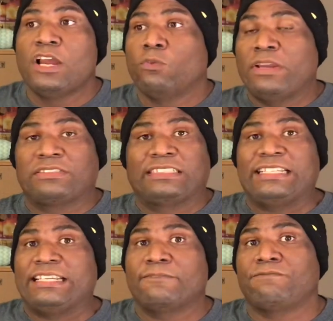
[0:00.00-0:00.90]
We have seen
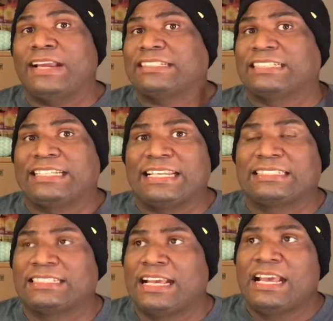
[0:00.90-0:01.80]
him face
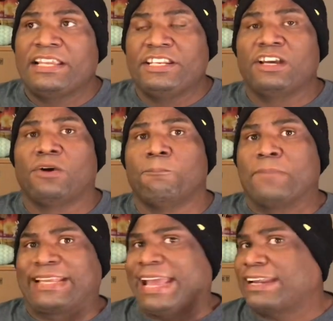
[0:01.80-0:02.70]
against, you know,
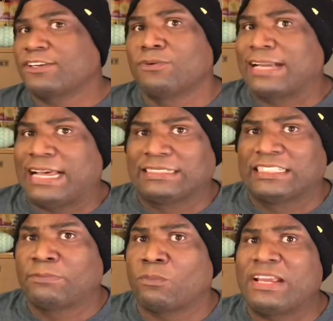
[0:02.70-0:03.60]
mechanical
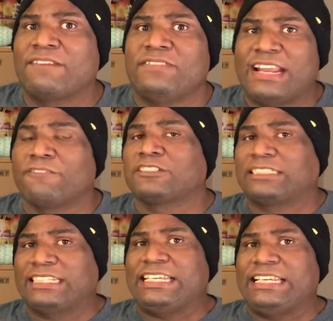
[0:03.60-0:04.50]
Godzillas, but we have never
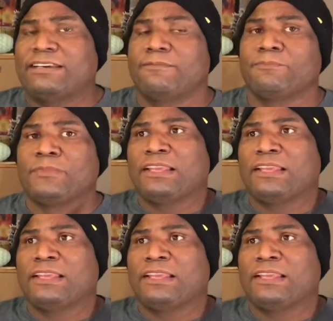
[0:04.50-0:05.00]
seen him